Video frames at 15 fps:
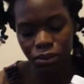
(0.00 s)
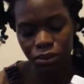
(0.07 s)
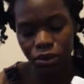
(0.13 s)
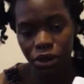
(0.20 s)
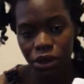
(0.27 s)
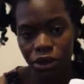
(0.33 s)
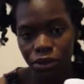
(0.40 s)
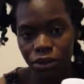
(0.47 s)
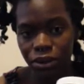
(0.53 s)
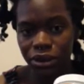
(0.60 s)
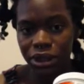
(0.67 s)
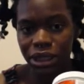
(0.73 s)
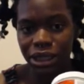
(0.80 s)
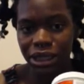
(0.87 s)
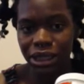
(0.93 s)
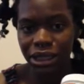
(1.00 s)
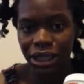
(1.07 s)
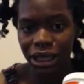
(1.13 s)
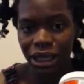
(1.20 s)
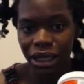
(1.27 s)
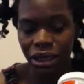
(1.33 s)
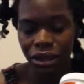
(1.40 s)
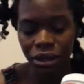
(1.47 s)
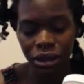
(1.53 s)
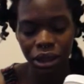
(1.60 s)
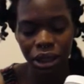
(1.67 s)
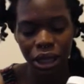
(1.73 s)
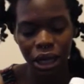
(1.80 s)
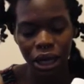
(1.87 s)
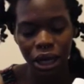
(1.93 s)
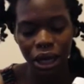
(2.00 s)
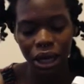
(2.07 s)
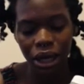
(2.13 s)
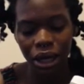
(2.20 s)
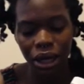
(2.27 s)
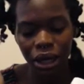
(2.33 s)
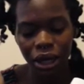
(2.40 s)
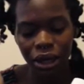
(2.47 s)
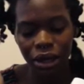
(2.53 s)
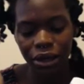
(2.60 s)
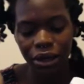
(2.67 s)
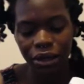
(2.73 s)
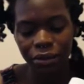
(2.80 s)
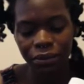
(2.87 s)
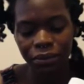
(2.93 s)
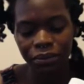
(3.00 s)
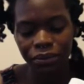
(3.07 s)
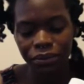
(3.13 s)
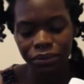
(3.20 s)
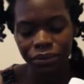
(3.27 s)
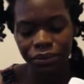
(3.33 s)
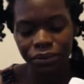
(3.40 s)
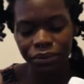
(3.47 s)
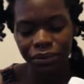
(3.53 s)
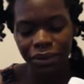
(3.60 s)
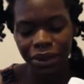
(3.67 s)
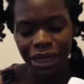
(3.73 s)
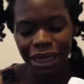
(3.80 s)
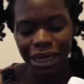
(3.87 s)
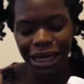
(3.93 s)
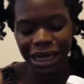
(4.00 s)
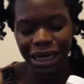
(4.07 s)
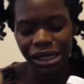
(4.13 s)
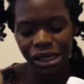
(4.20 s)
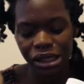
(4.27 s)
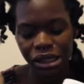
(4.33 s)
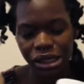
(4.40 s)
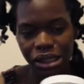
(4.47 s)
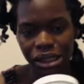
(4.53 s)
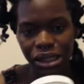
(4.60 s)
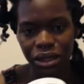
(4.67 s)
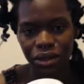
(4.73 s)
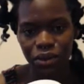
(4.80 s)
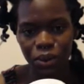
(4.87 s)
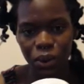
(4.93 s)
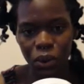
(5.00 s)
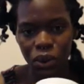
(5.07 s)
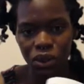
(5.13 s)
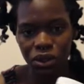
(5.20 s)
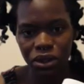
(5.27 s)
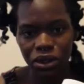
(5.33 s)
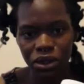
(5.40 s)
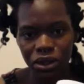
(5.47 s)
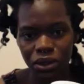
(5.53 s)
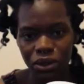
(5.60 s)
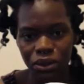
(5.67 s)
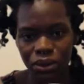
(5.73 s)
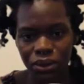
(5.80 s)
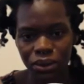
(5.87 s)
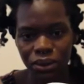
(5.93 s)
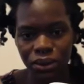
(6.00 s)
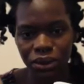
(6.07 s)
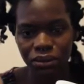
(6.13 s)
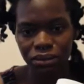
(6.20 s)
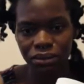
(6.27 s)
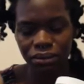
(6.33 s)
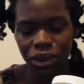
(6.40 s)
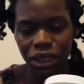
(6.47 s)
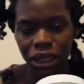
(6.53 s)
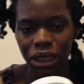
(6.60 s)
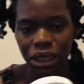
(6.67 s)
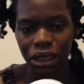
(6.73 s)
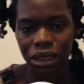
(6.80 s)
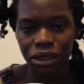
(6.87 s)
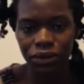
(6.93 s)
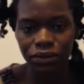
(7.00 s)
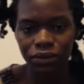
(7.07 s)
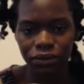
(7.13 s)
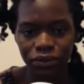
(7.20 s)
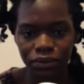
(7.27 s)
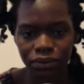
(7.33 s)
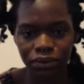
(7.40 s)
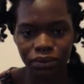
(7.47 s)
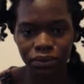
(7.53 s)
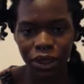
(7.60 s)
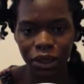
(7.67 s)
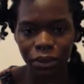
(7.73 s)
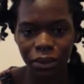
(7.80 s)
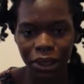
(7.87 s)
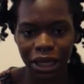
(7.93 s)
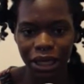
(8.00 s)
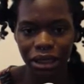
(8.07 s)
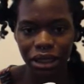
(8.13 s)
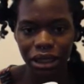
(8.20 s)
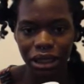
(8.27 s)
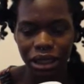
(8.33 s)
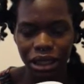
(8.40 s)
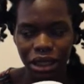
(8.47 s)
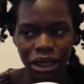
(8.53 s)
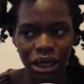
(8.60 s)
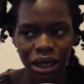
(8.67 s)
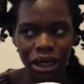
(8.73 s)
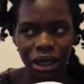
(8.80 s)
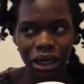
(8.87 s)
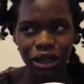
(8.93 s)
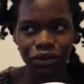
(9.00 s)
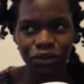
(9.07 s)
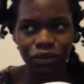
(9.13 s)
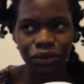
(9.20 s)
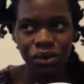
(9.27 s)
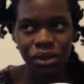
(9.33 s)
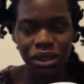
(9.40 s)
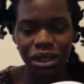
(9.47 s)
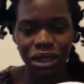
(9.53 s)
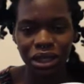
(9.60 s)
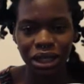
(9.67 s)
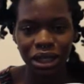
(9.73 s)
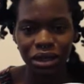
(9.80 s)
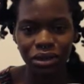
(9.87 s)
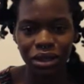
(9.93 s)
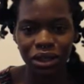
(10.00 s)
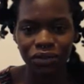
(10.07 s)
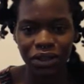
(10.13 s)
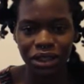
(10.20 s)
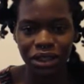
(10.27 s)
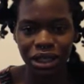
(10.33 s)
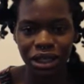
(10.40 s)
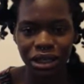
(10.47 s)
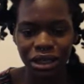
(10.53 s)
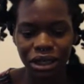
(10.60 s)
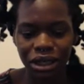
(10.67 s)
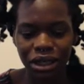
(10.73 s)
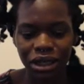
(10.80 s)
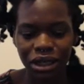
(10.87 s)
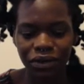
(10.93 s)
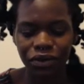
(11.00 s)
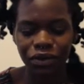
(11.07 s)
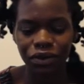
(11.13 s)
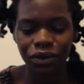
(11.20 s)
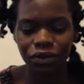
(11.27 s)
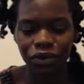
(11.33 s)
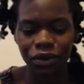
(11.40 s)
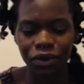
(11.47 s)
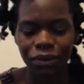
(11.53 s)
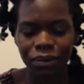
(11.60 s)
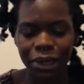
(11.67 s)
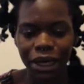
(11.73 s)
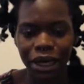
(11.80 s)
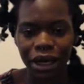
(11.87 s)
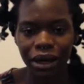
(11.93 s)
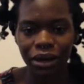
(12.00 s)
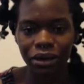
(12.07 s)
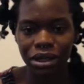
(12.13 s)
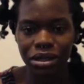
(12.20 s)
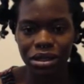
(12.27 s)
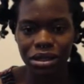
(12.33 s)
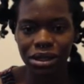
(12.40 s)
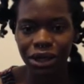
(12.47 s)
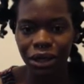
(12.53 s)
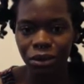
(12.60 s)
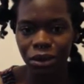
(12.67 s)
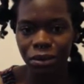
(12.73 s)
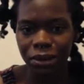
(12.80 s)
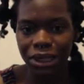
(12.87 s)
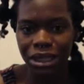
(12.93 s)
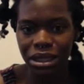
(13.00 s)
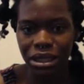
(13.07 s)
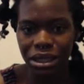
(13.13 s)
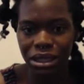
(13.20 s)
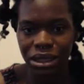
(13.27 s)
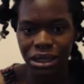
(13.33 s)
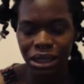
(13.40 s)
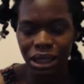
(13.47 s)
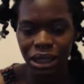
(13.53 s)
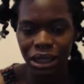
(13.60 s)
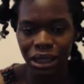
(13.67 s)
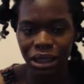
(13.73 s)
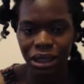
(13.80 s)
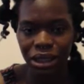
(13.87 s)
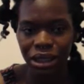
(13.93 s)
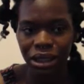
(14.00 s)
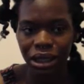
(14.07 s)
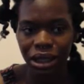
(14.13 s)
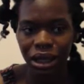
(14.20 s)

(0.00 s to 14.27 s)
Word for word: prone skin, um, and this was to kind of help that. Unfortunately, I'd love to say that I can give a review about how this has helped my skin,